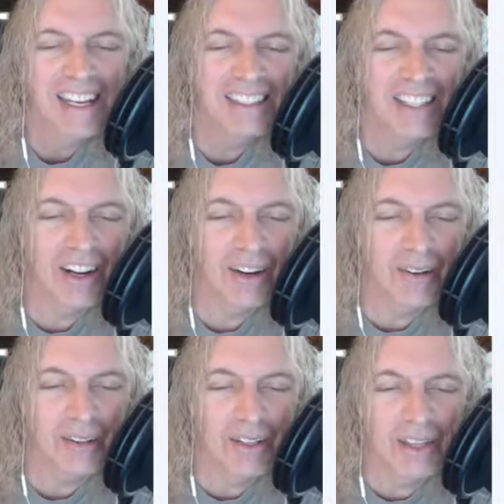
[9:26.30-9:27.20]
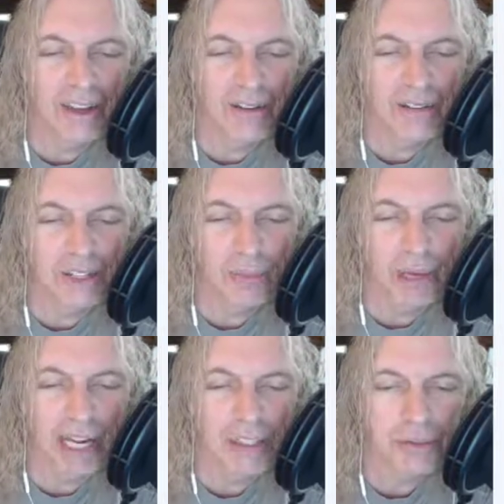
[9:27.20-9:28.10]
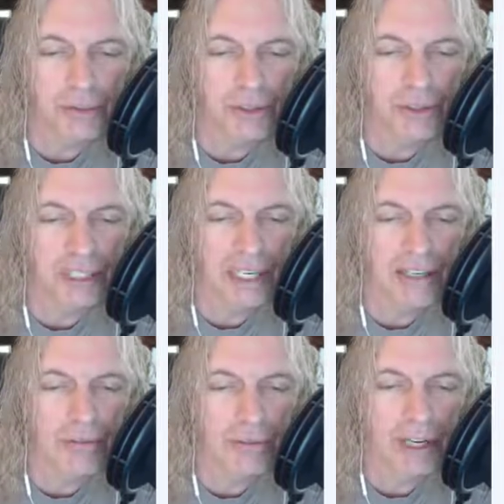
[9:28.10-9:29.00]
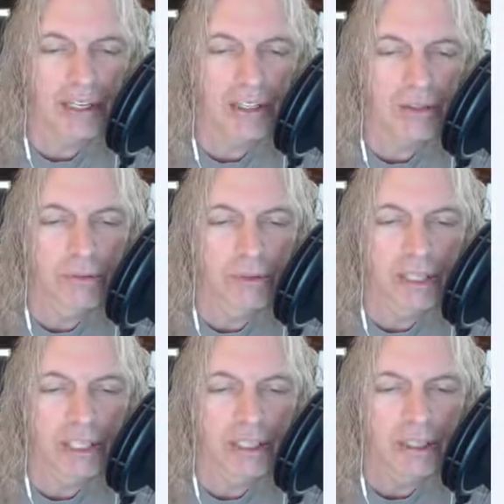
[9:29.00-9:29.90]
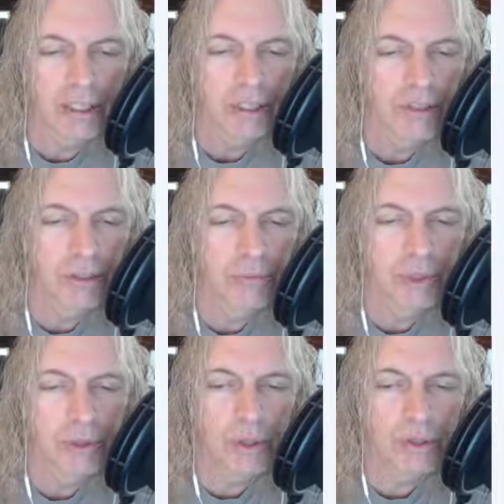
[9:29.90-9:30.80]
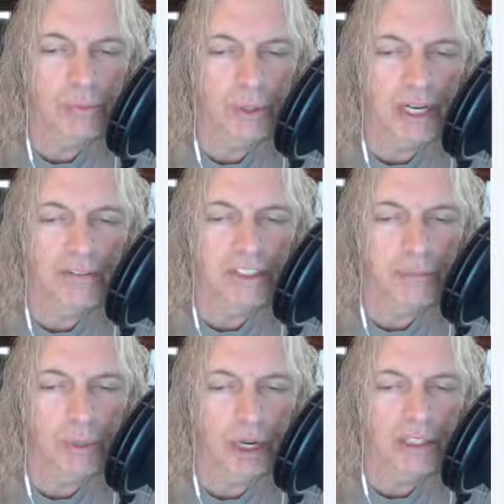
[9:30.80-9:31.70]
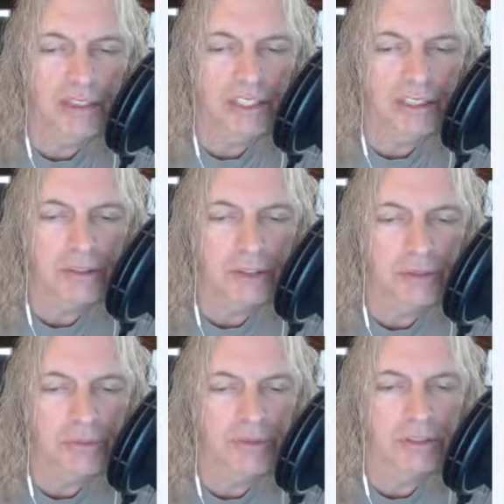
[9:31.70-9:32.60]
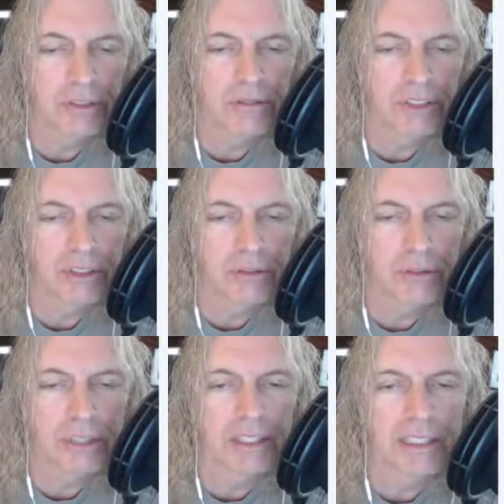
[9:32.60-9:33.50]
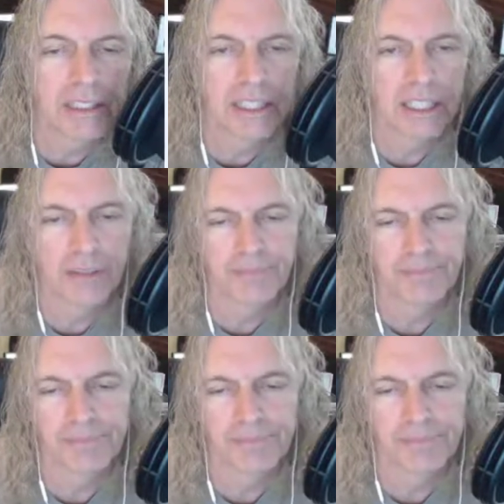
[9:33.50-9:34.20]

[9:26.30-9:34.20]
So there's our password. I have read and agreed to Bluehost privacy policy and terms of service. Create the account.